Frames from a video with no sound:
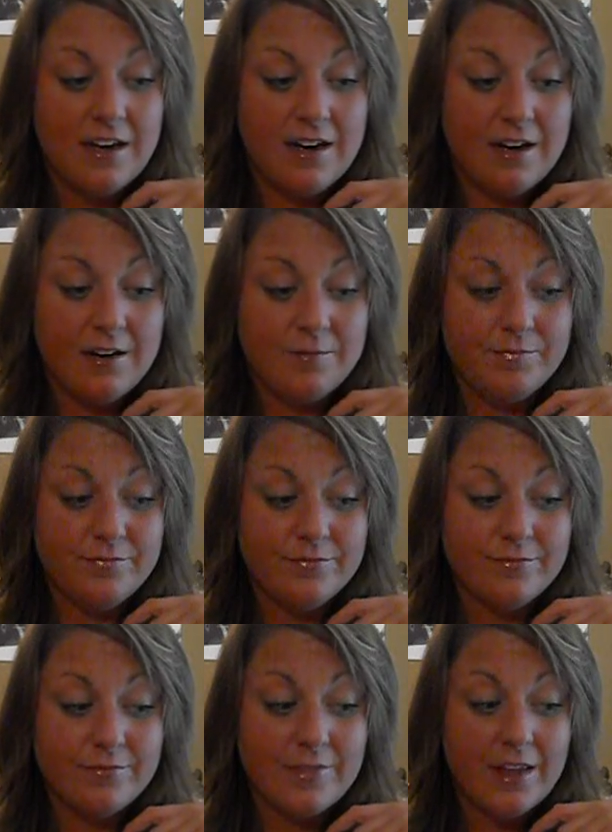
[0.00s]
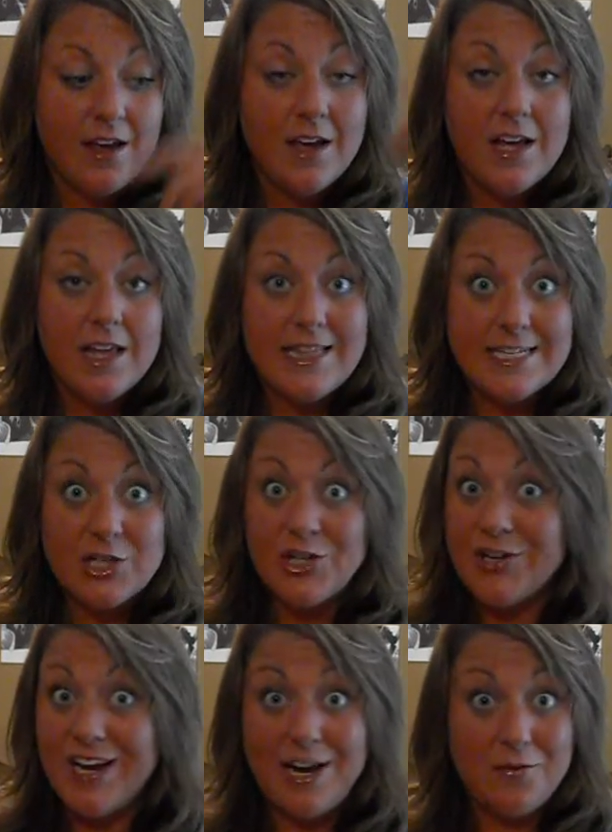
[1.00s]
Um, this
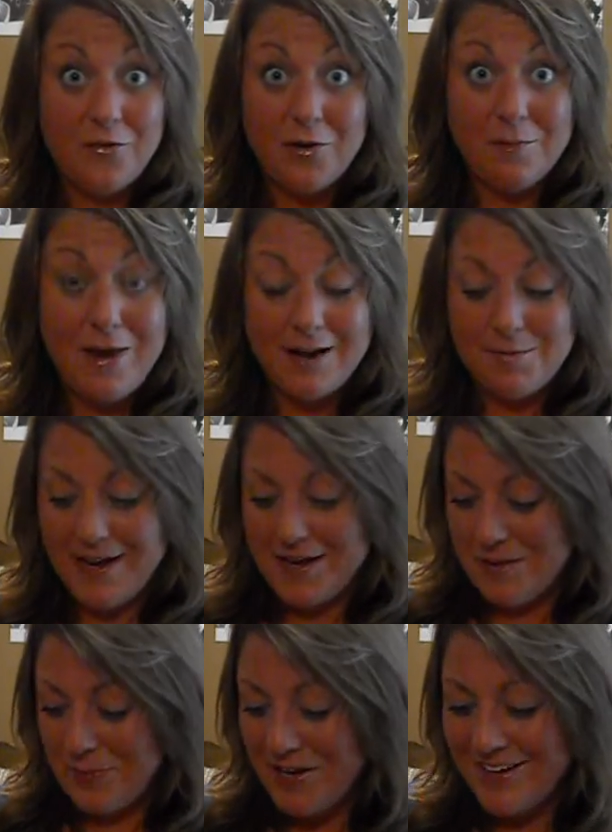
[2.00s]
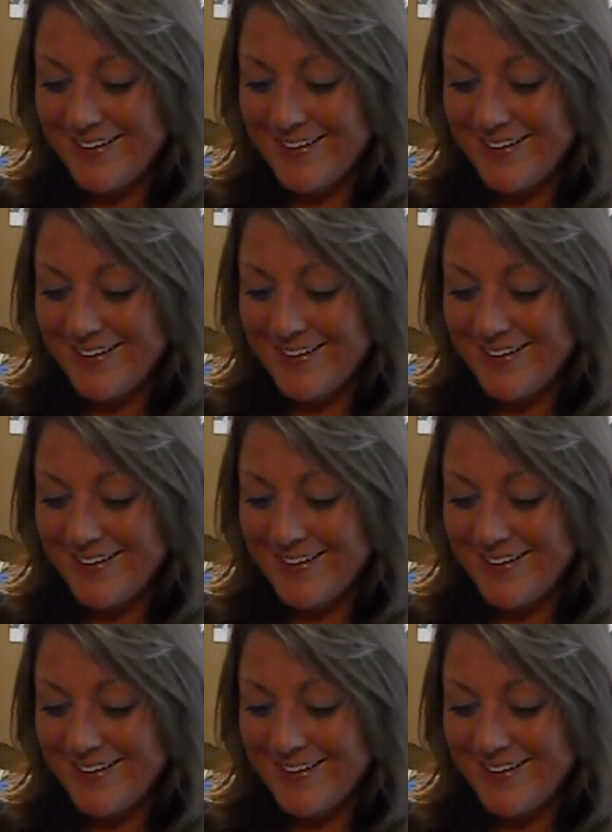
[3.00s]
girl can't afford MAC makeup.